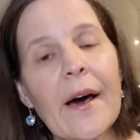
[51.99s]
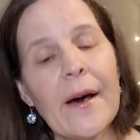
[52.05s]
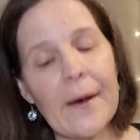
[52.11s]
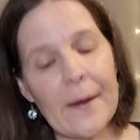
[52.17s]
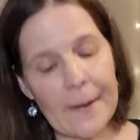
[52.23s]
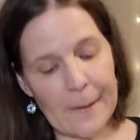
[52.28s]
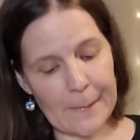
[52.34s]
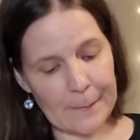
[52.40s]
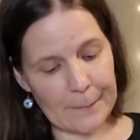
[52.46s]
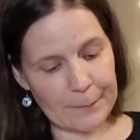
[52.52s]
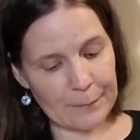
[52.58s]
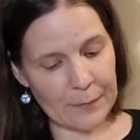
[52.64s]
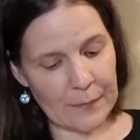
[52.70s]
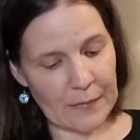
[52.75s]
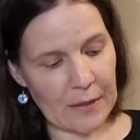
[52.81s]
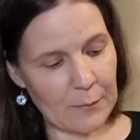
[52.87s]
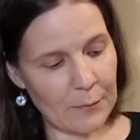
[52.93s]
Um,
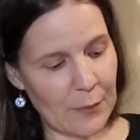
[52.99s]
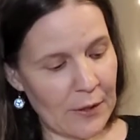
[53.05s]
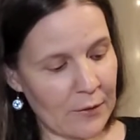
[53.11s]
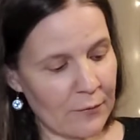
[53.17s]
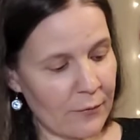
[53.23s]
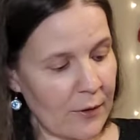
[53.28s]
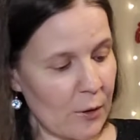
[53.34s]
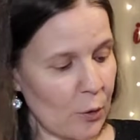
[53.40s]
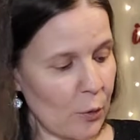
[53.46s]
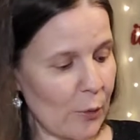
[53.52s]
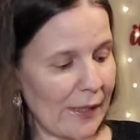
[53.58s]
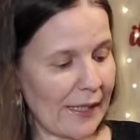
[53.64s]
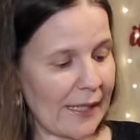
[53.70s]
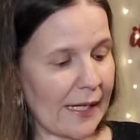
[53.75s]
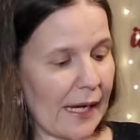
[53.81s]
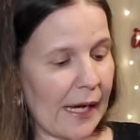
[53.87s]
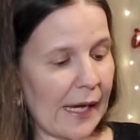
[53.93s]
but real
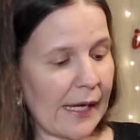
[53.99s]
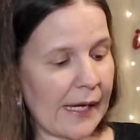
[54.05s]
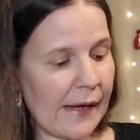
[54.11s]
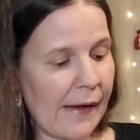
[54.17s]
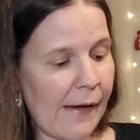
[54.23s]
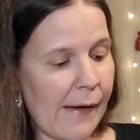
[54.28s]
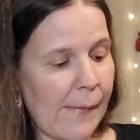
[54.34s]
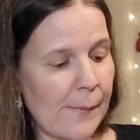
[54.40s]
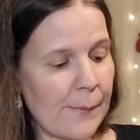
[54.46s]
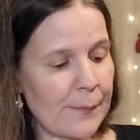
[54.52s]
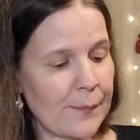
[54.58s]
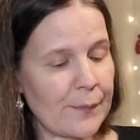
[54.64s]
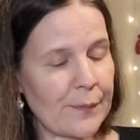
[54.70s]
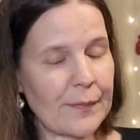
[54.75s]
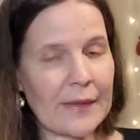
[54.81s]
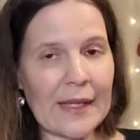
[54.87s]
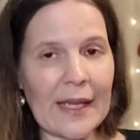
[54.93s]
quick, I um,
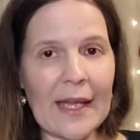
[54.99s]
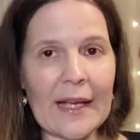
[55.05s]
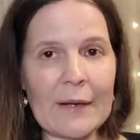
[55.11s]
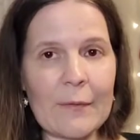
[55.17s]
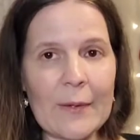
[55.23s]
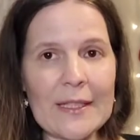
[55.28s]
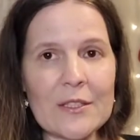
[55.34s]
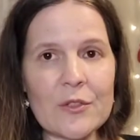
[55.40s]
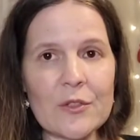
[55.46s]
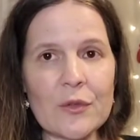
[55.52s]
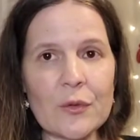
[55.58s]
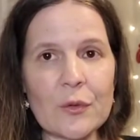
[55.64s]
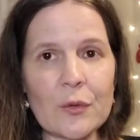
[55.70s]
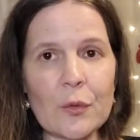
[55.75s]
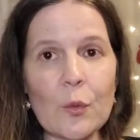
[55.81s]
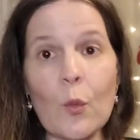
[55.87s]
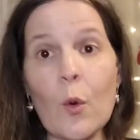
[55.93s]
had went
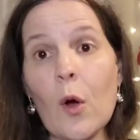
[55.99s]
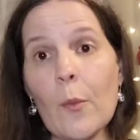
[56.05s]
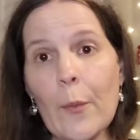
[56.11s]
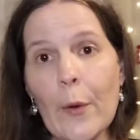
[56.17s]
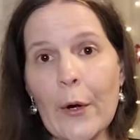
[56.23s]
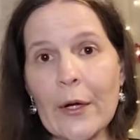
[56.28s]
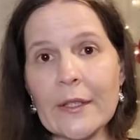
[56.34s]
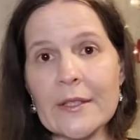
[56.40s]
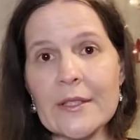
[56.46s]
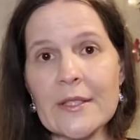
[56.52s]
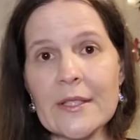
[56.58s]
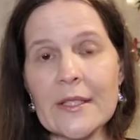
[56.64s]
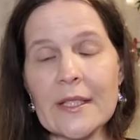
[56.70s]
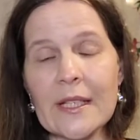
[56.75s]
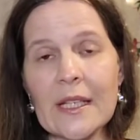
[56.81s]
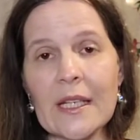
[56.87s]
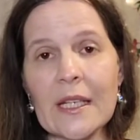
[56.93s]
to Walmart
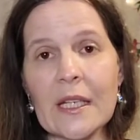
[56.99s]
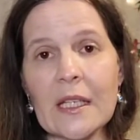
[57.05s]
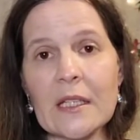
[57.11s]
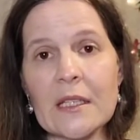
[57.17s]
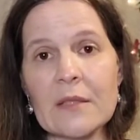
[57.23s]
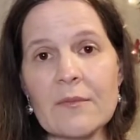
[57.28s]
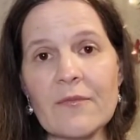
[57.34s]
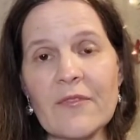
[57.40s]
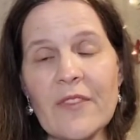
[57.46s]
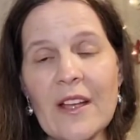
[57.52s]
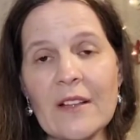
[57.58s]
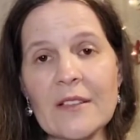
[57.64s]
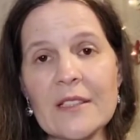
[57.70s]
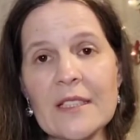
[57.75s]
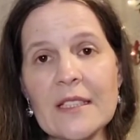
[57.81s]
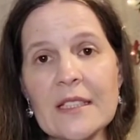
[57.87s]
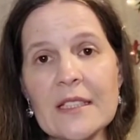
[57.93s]
and
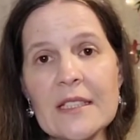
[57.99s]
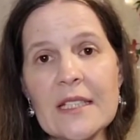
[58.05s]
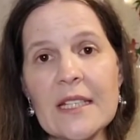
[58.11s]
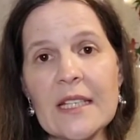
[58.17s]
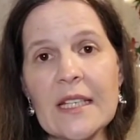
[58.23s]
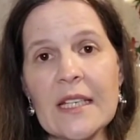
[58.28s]
found it